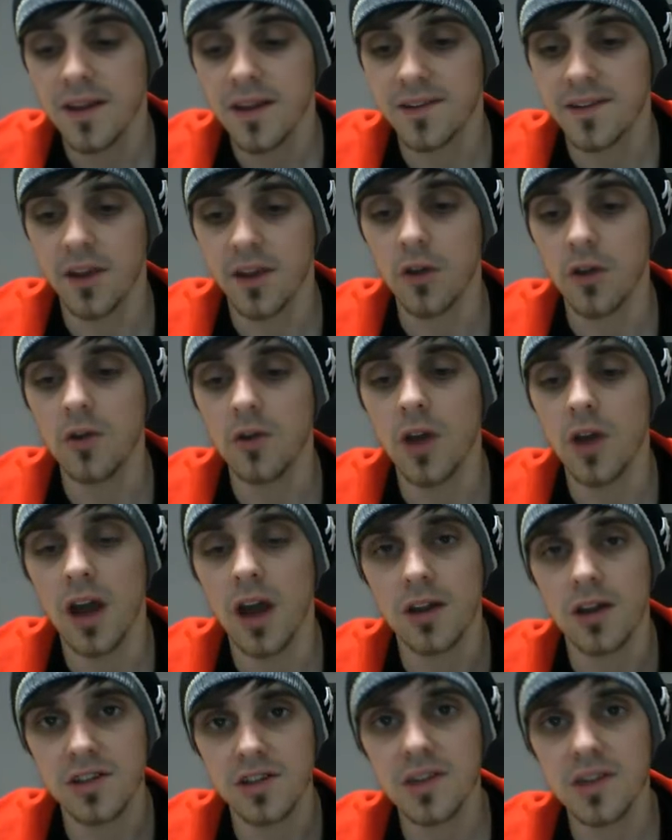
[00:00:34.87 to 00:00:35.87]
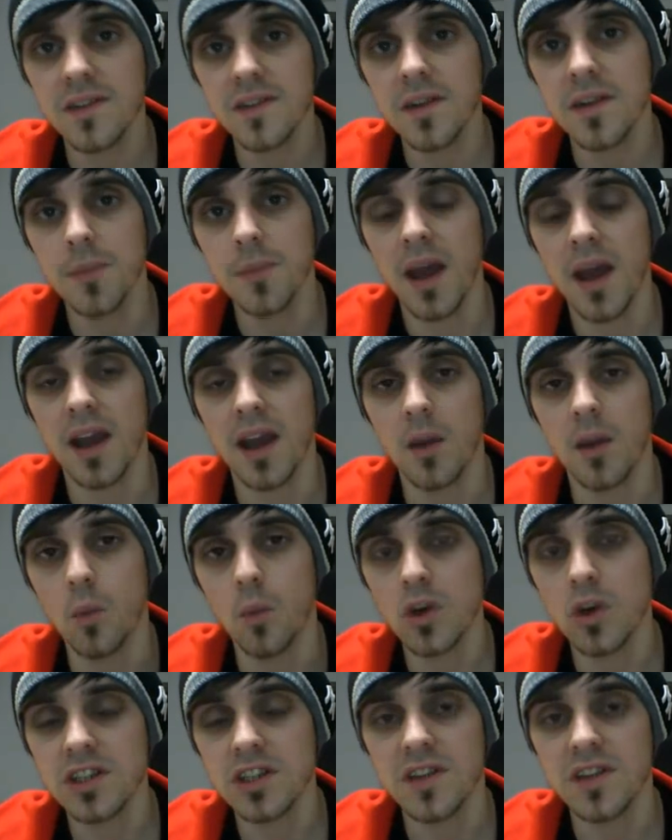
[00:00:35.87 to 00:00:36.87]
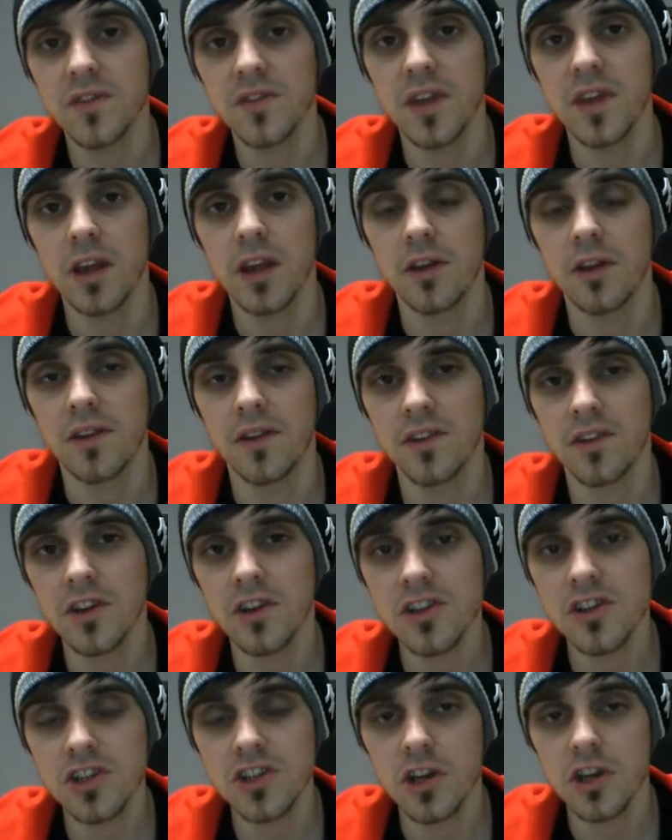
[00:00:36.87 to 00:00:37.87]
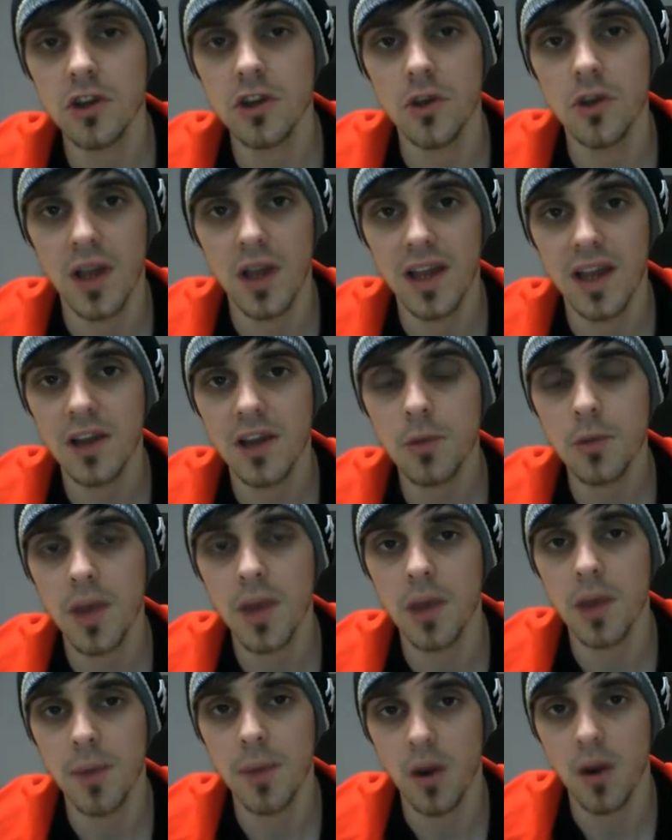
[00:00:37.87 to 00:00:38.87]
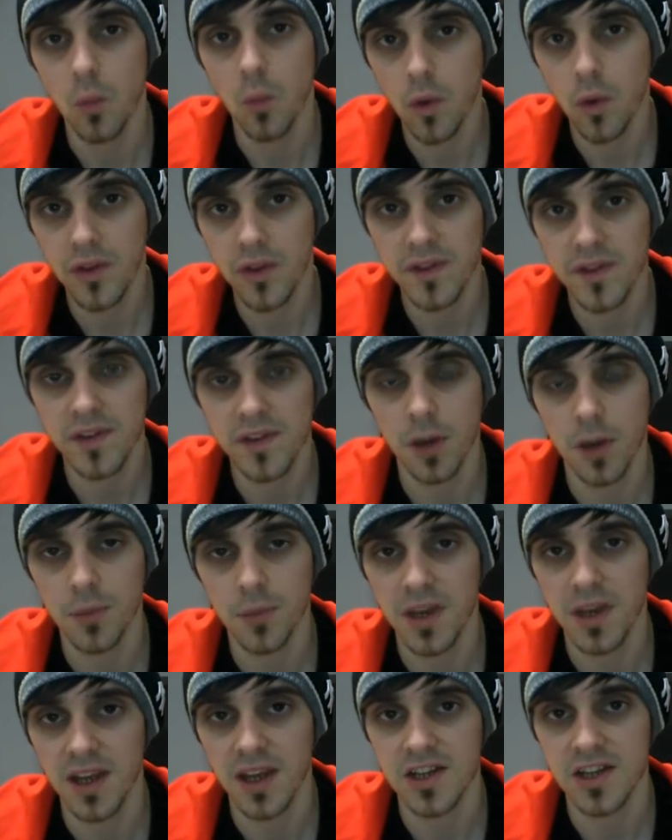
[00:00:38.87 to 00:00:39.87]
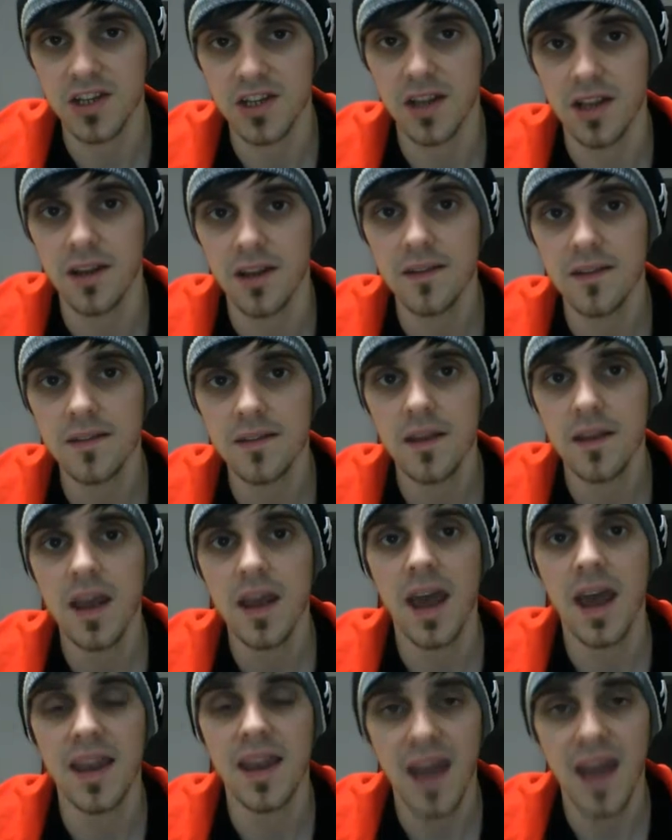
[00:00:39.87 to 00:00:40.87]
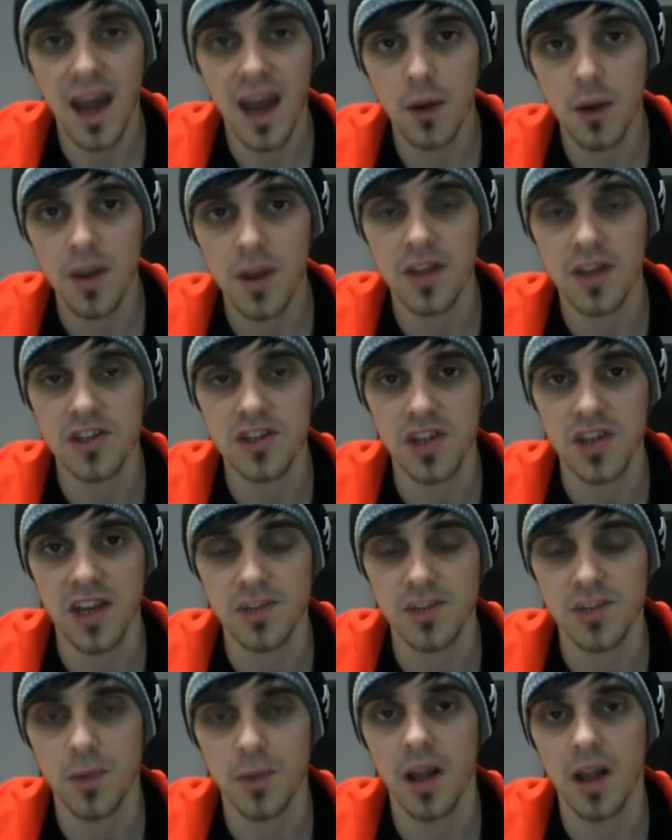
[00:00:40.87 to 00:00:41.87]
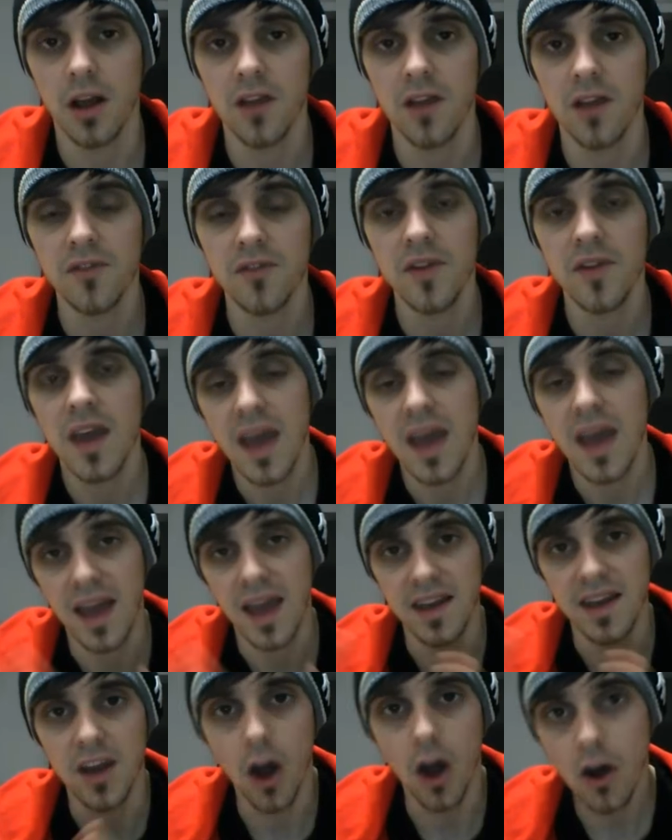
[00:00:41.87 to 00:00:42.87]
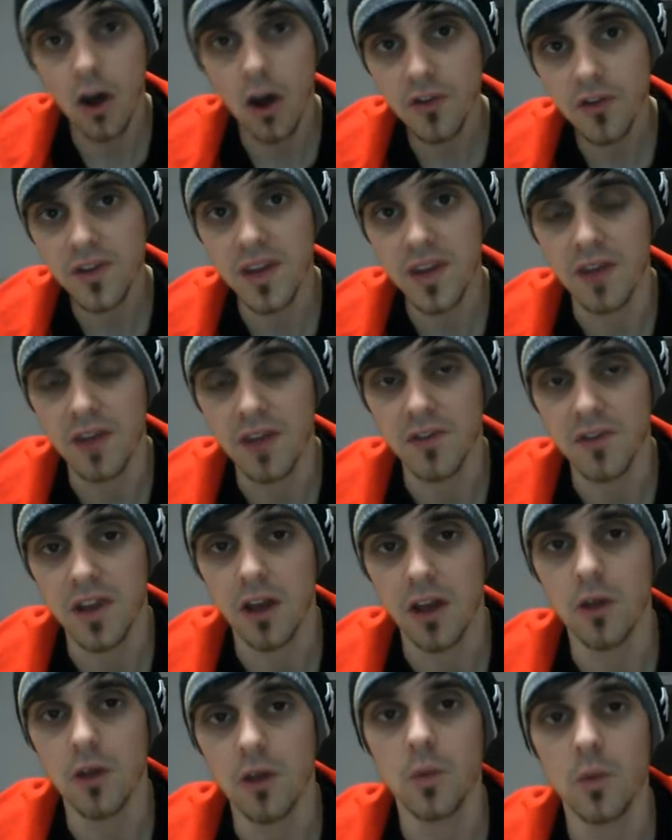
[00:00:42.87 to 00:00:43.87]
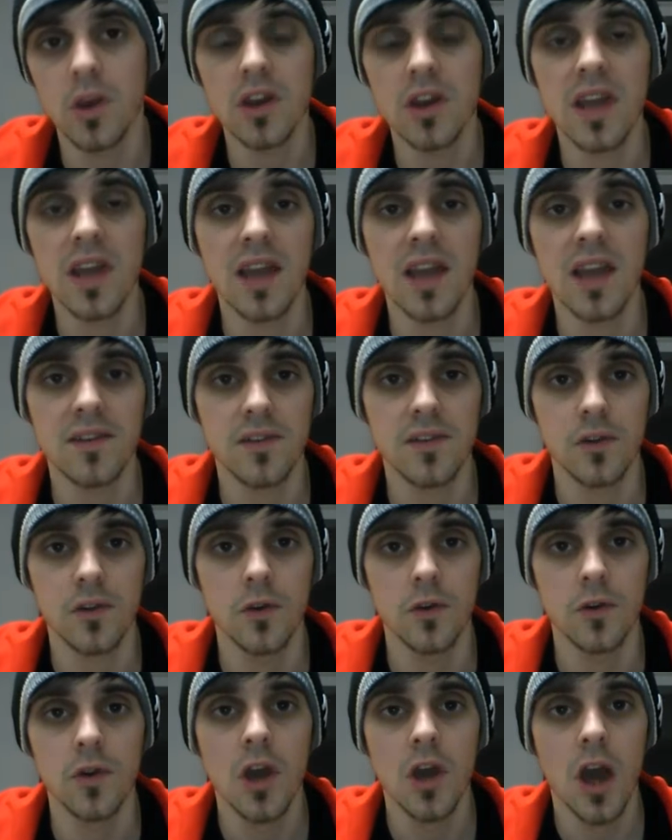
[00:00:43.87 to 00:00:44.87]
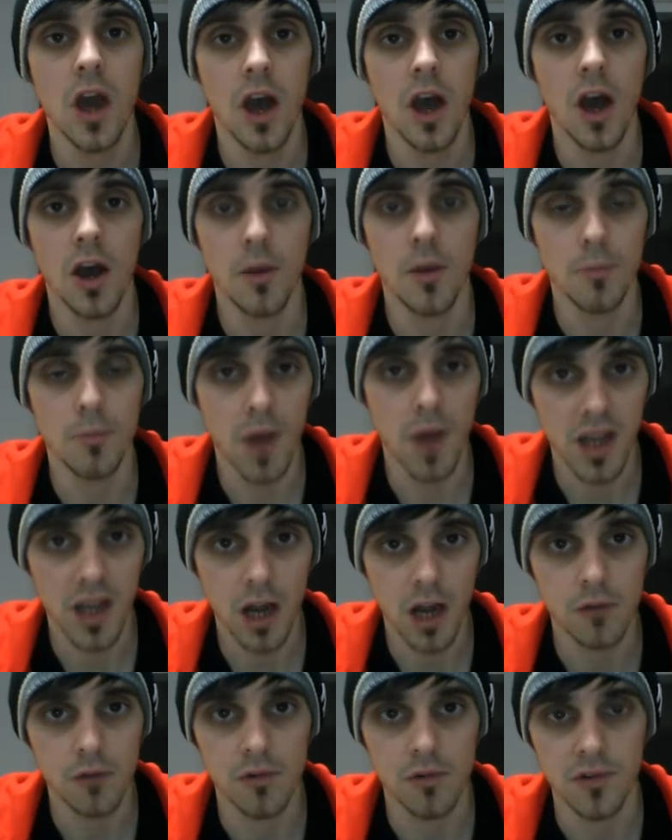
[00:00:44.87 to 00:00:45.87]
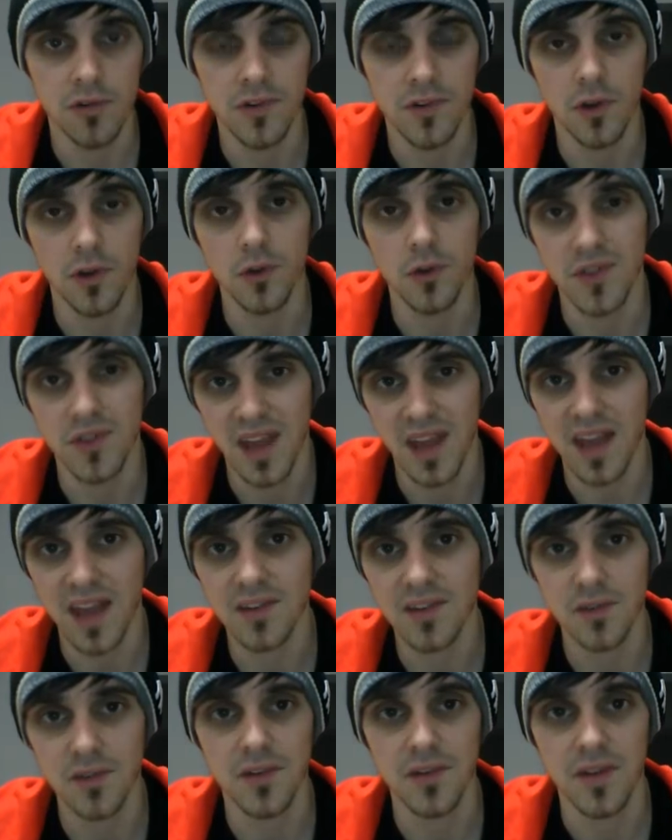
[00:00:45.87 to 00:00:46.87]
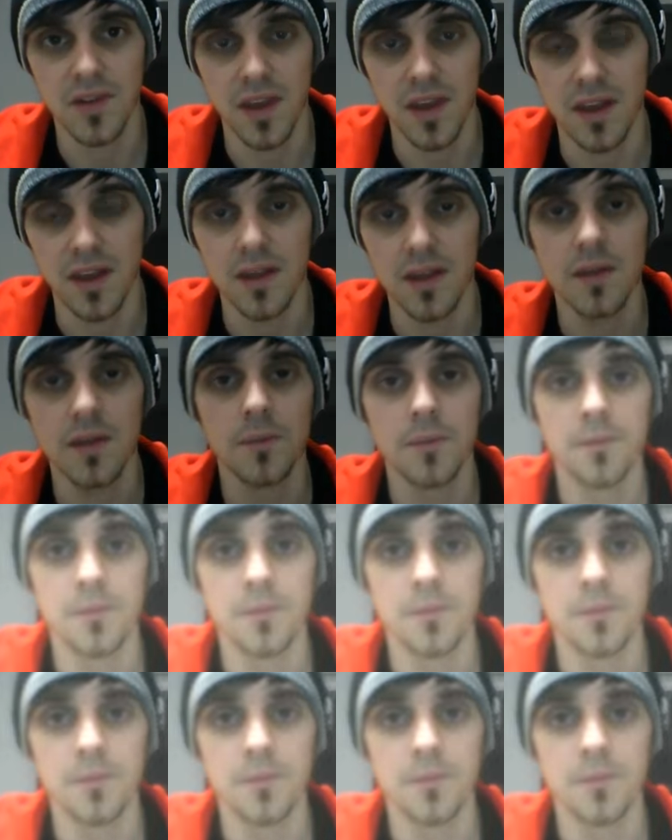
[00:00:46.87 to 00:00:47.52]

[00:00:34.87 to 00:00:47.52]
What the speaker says: So just sit back and watch this video that's going to show you a little bit about what this company actually is and how it has changed my life. And then after that video we're going to get into my current results as of today.